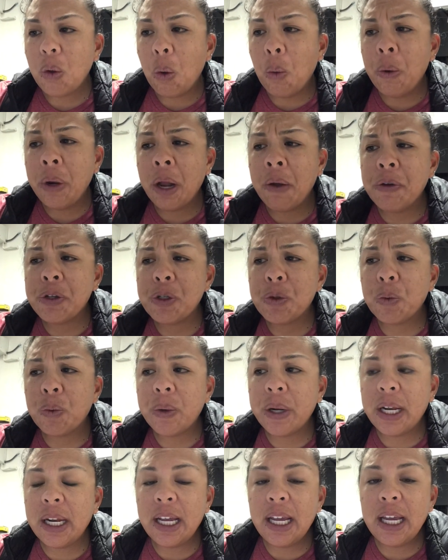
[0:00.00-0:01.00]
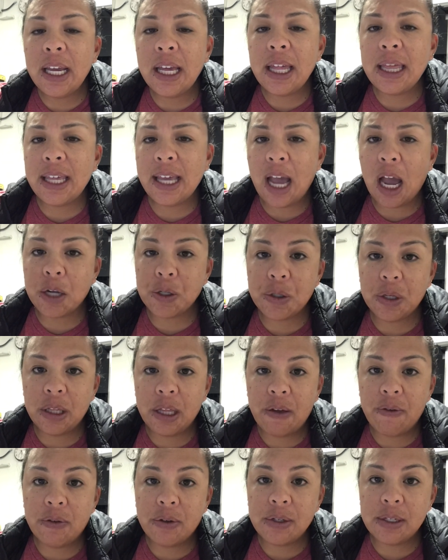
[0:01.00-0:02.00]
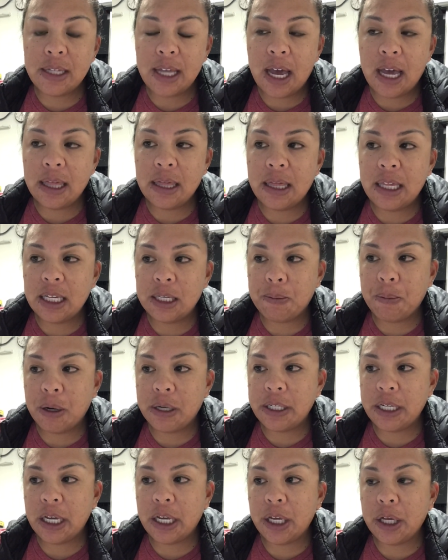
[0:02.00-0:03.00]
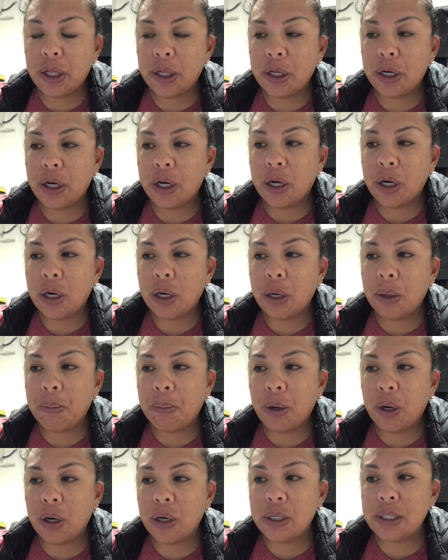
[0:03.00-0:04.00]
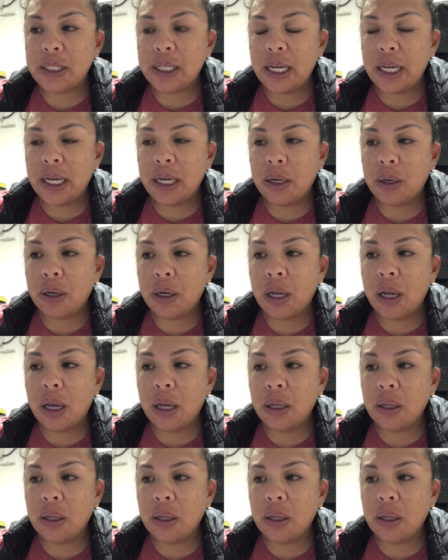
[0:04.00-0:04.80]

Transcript: When I was reading the actual levels that this particular person